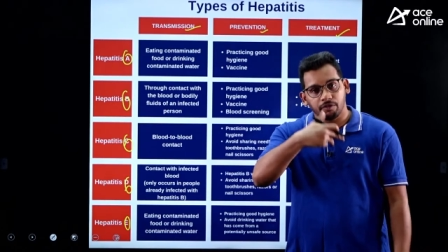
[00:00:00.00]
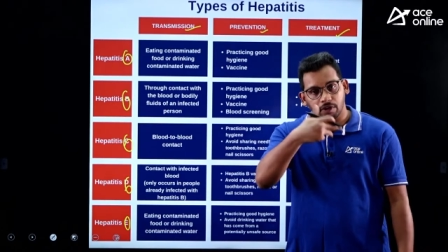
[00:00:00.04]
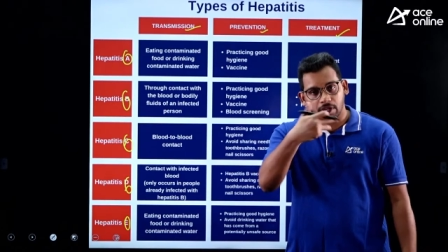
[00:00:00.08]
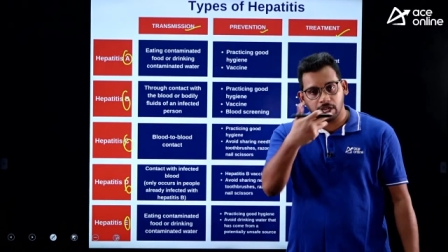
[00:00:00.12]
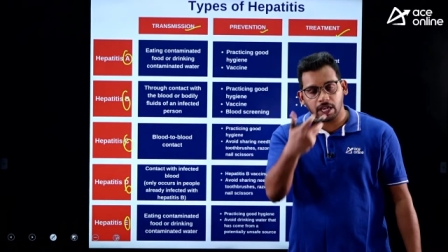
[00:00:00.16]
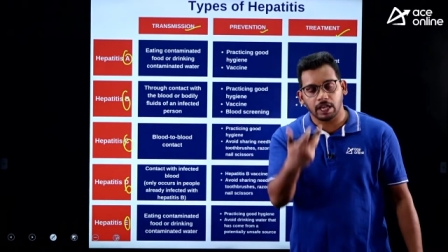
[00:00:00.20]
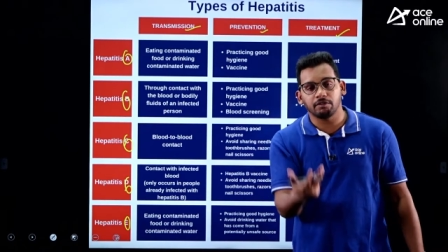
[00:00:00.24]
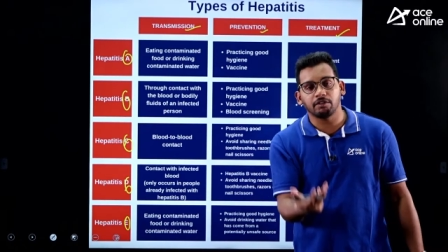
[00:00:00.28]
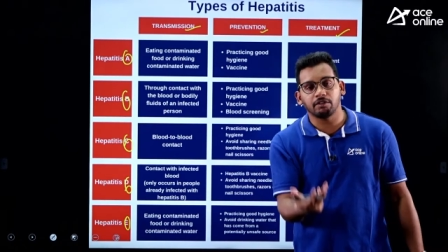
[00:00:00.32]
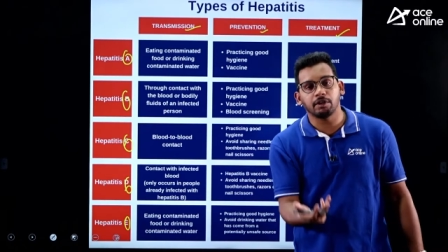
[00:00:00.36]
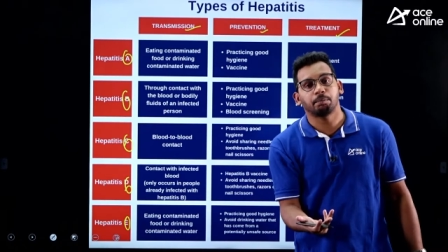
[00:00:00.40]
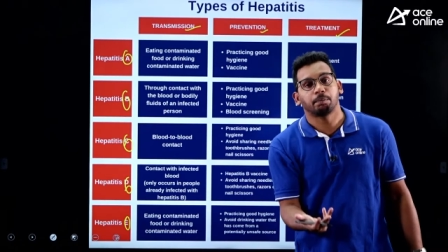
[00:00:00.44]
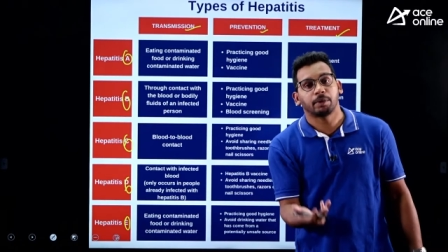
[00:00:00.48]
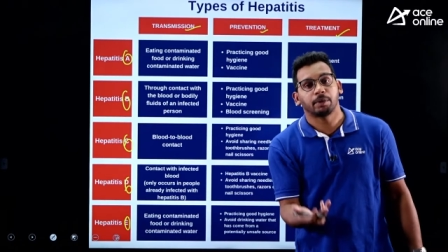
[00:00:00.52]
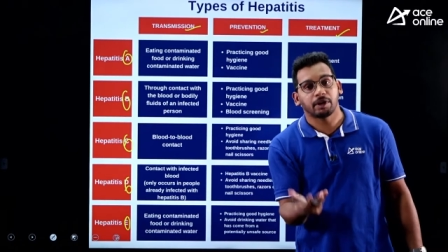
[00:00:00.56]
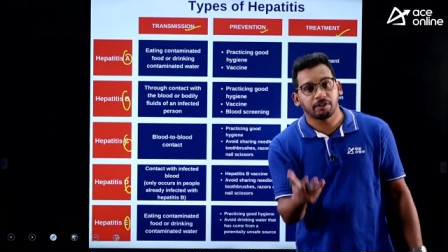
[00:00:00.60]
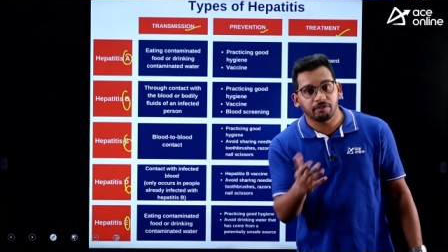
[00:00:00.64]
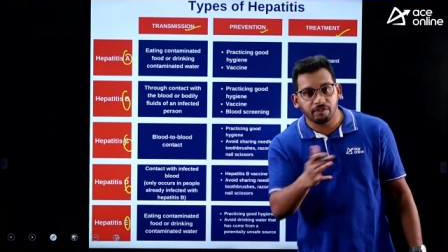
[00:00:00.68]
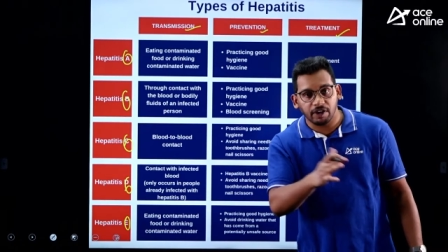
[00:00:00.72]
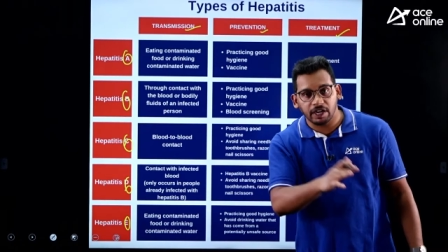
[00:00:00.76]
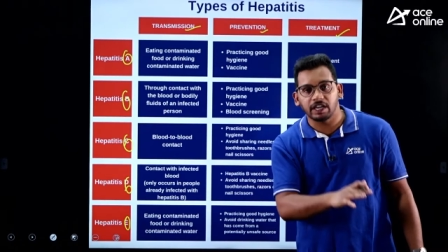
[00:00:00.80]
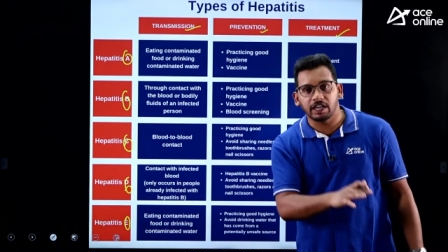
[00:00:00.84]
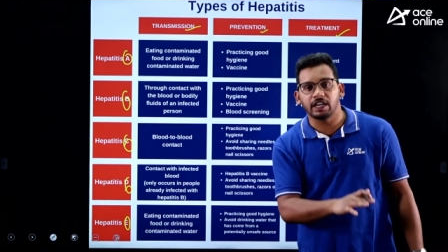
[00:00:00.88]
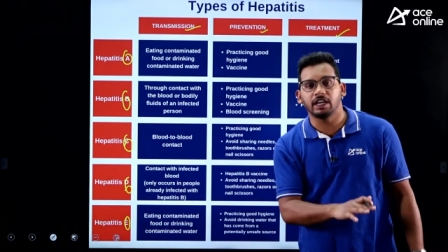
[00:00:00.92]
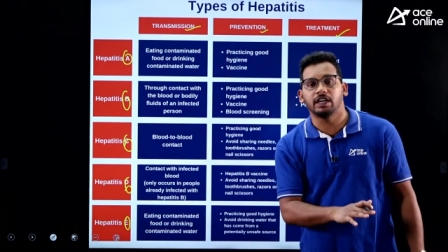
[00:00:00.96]
can we
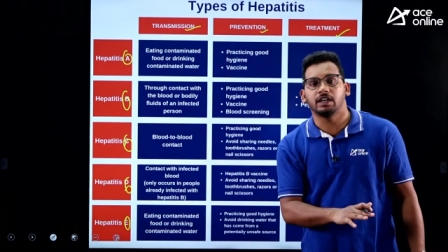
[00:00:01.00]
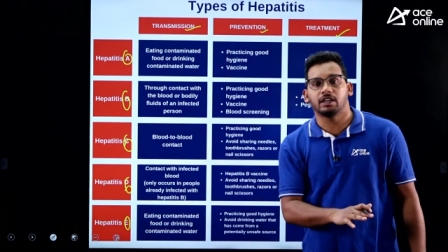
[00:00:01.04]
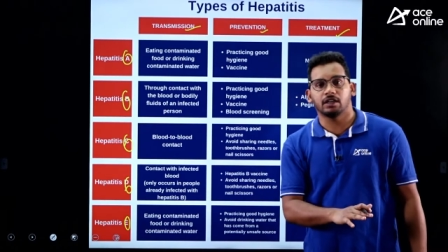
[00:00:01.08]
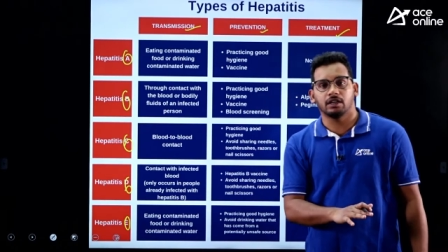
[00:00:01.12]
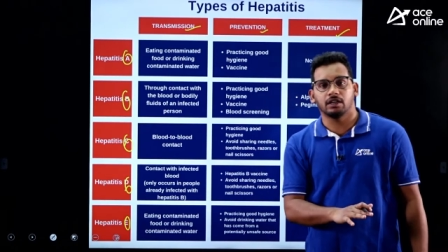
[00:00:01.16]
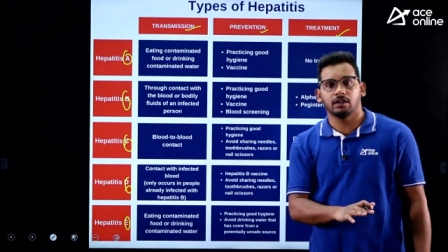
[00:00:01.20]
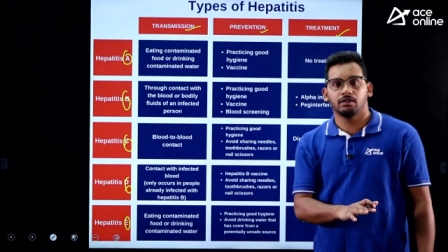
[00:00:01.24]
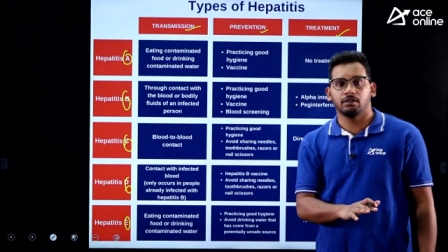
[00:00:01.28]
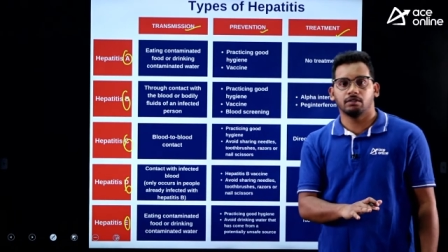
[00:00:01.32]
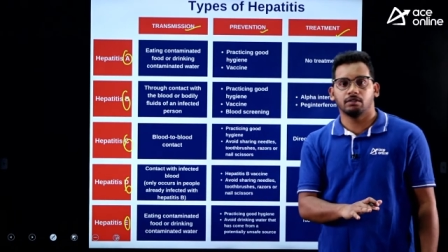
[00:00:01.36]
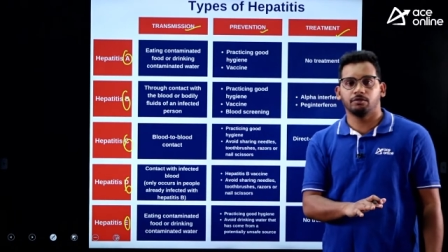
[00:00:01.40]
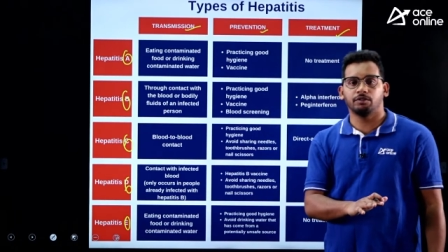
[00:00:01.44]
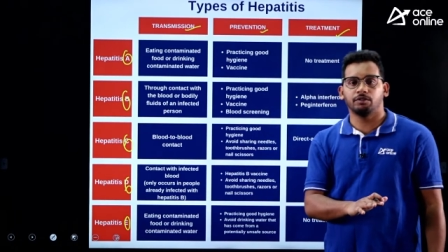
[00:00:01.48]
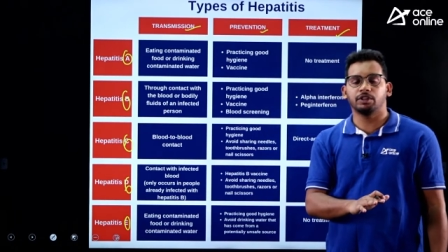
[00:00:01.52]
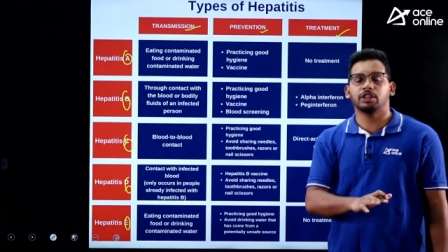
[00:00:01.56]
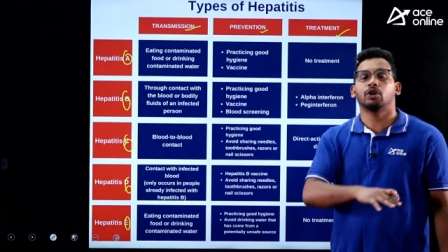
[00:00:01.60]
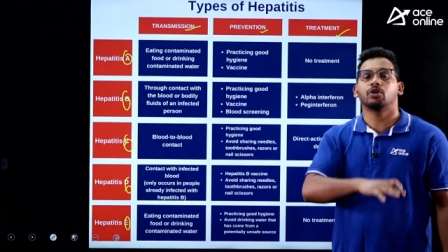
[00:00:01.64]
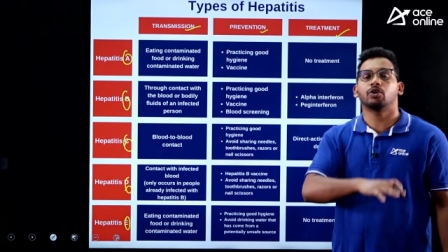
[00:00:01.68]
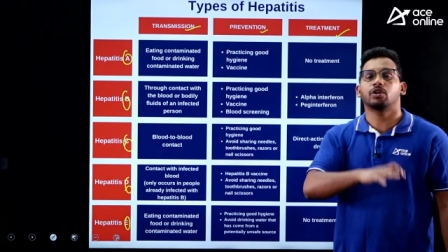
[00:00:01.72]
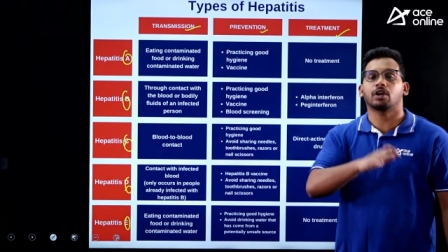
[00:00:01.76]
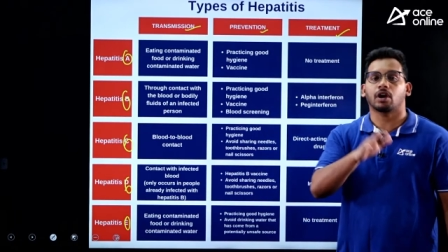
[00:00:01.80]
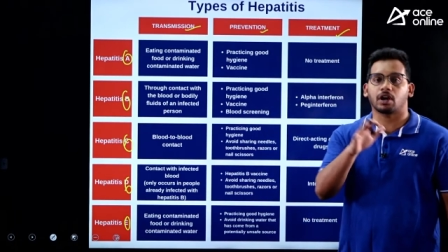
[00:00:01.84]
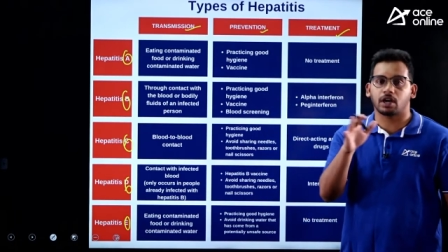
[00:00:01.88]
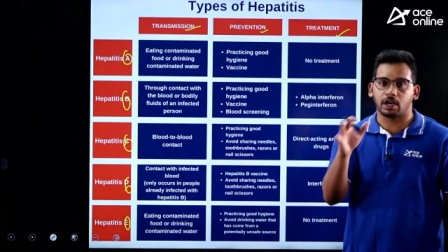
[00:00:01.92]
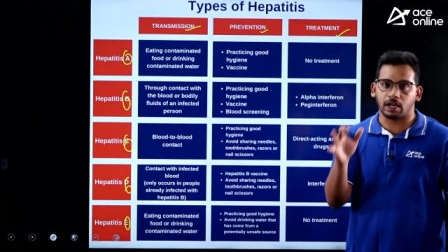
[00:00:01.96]
prevent it
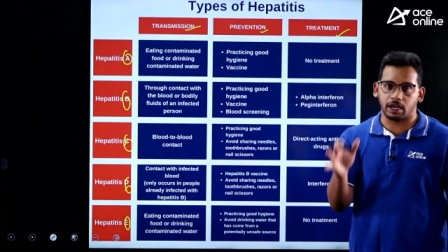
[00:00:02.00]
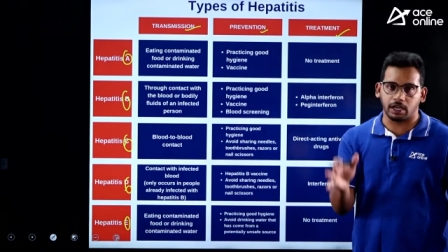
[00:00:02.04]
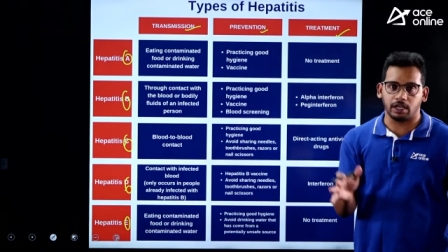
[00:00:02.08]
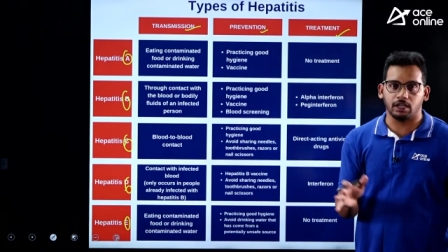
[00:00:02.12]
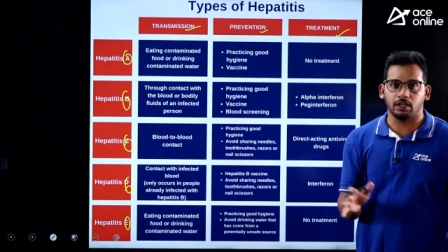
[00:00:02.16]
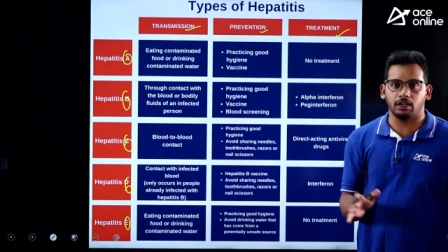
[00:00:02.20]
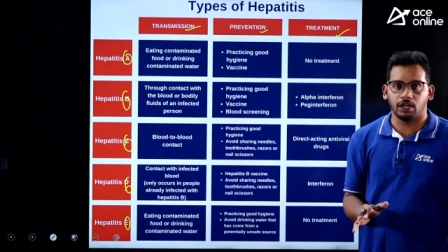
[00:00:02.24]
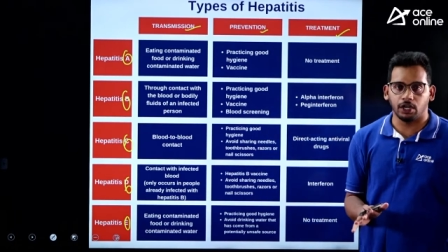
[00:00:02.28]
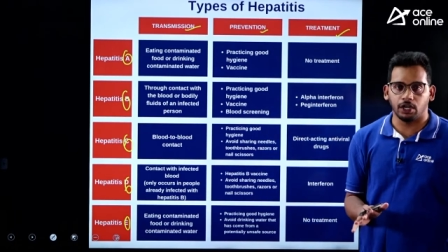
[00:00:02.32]
without occurring